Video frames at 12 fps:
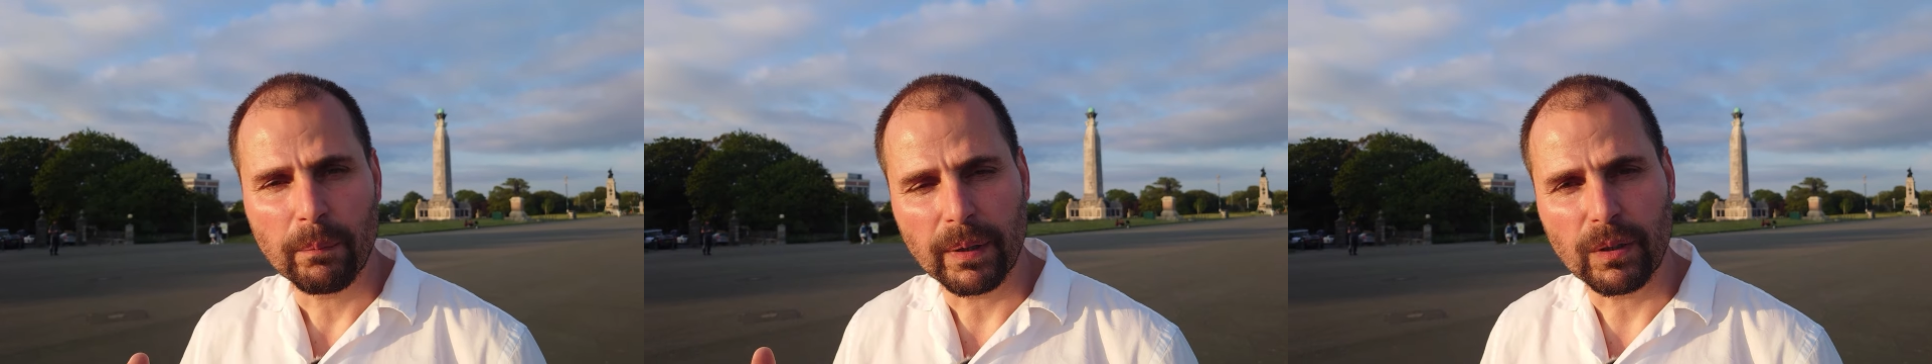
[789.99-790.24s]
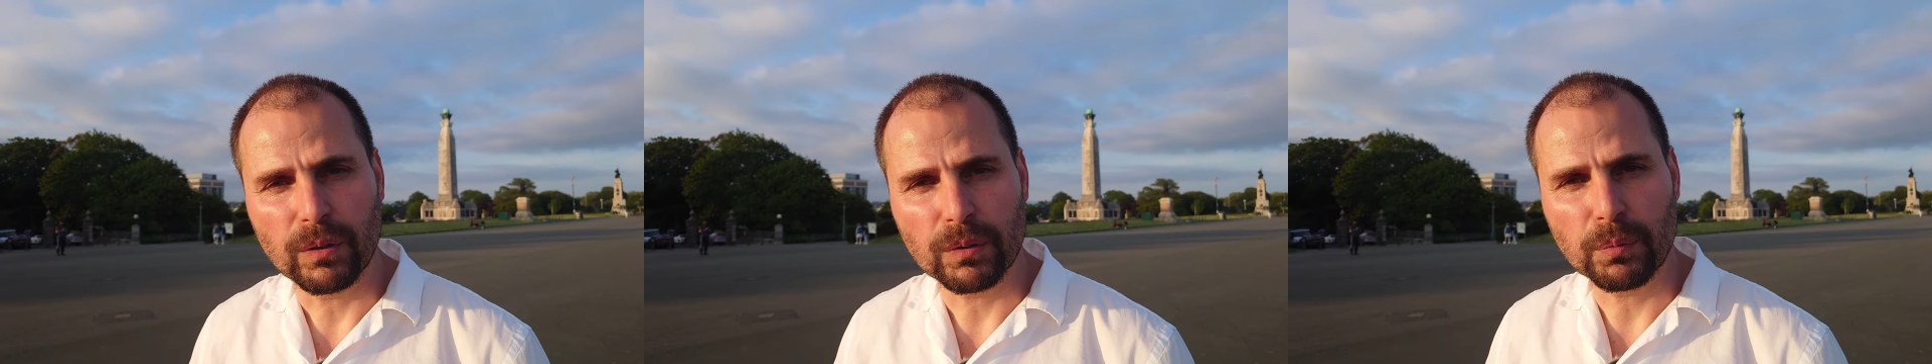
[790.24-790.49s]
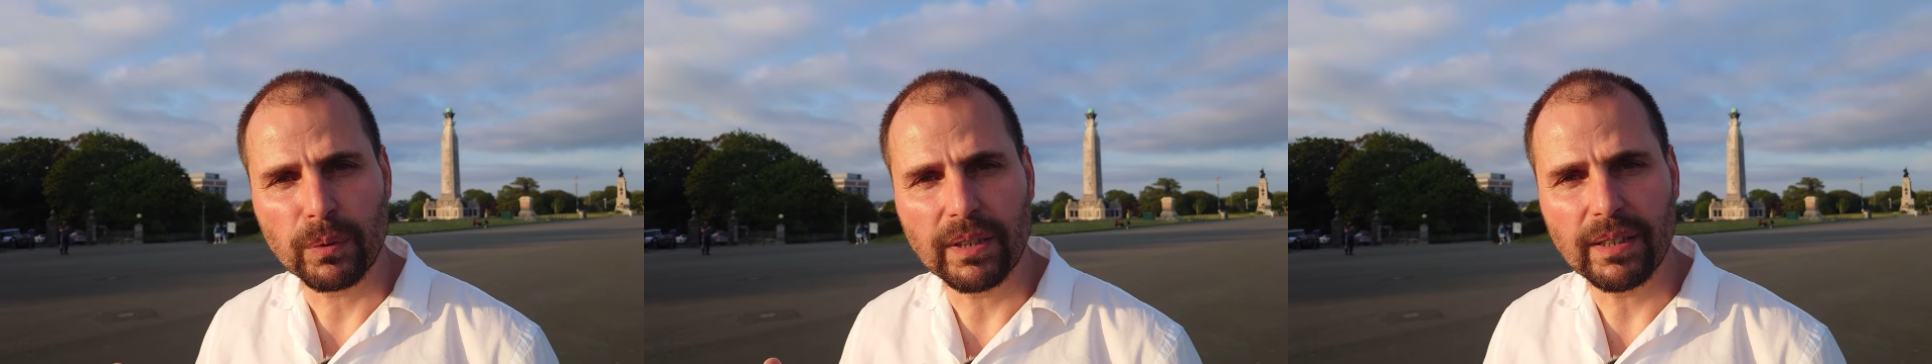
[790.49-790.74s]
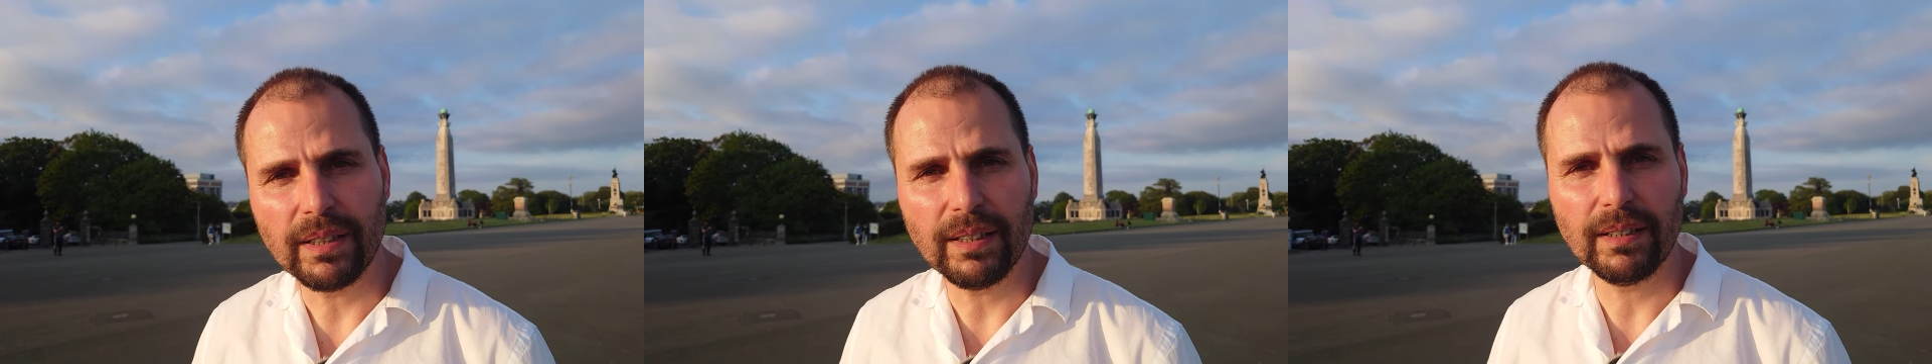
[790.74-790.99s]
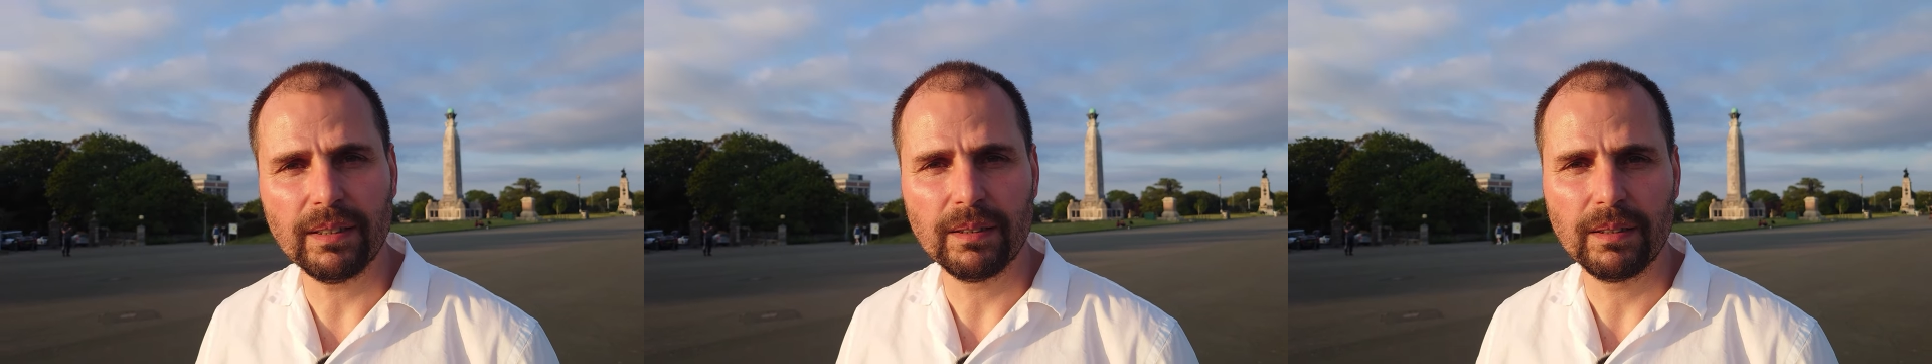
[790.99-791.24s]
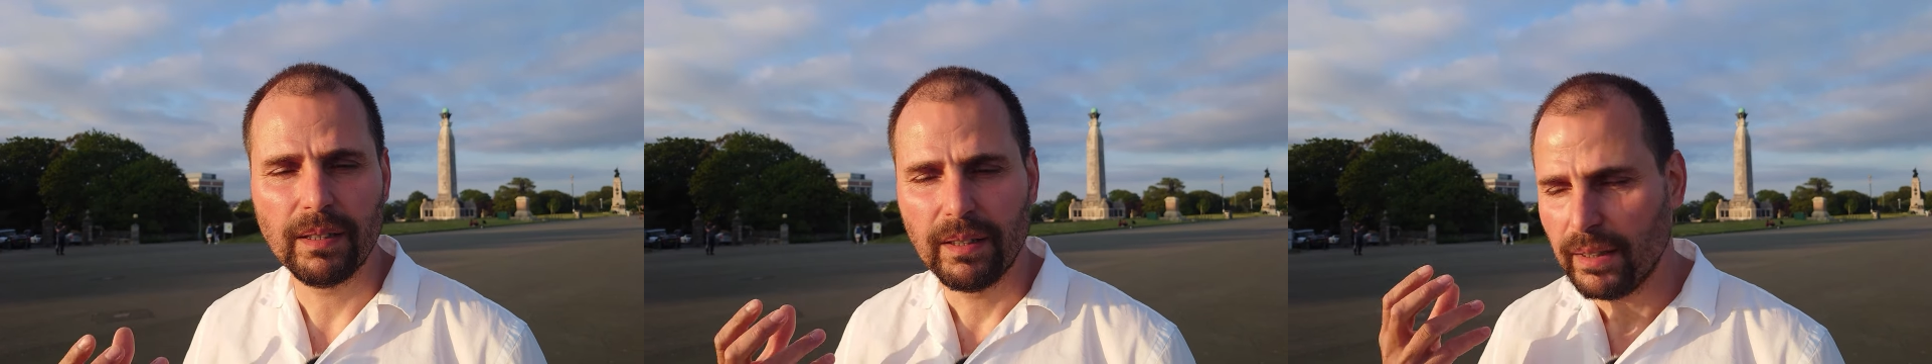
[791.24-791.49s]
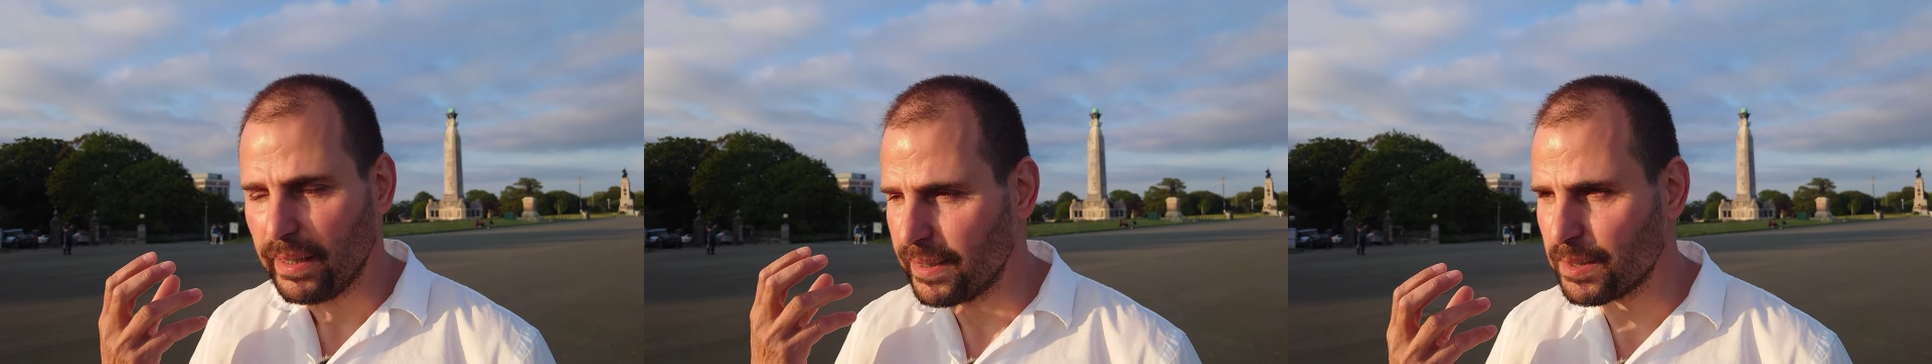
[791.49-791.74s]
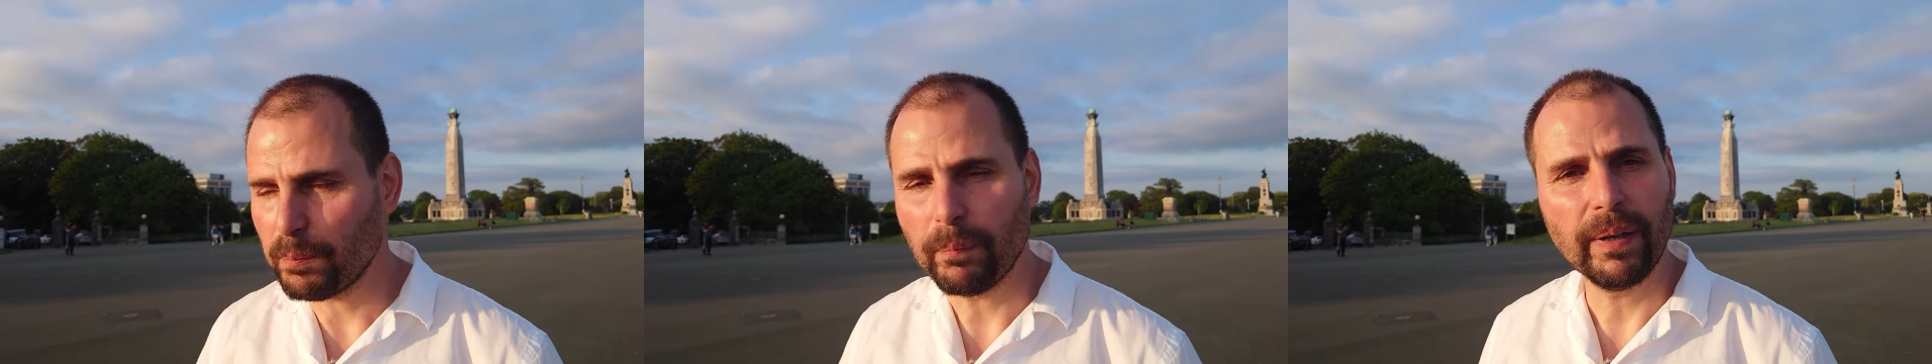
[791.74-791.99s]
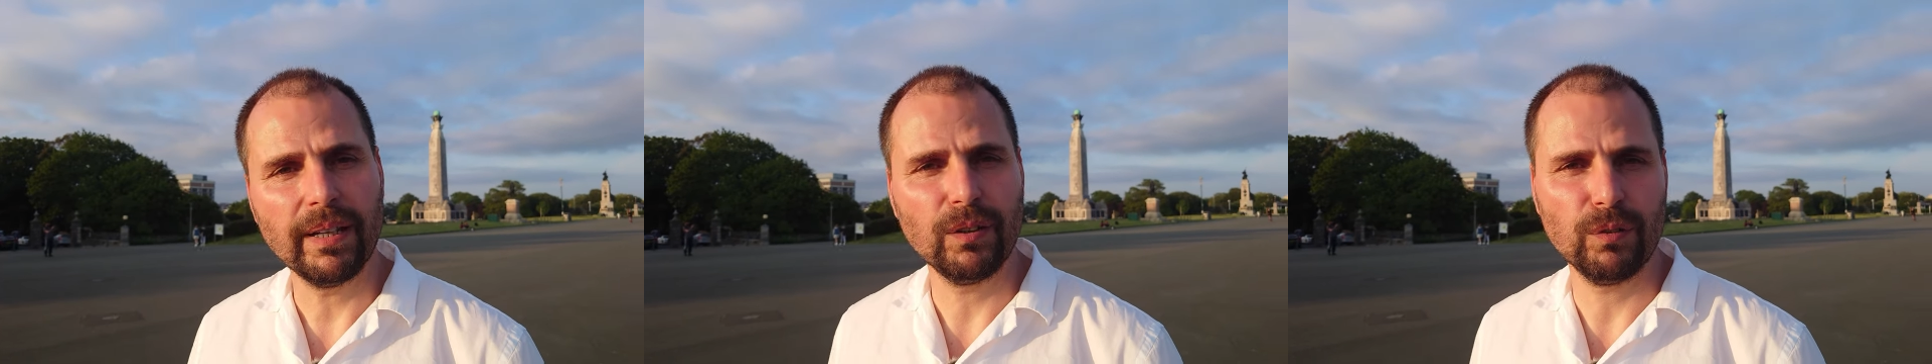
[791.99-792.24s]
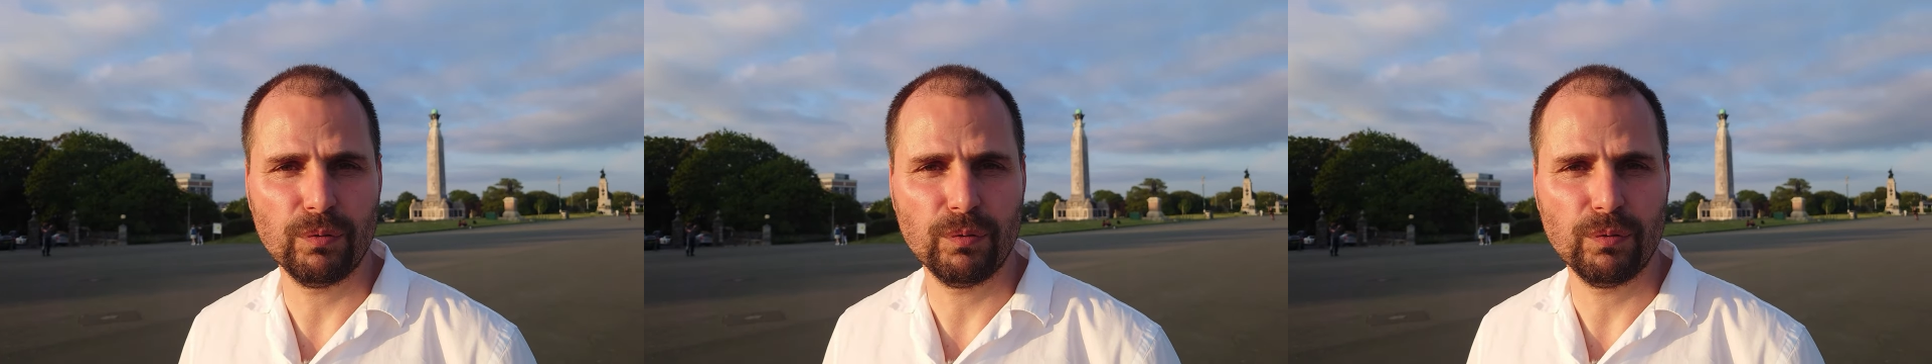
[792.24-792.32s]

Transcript: because we need as many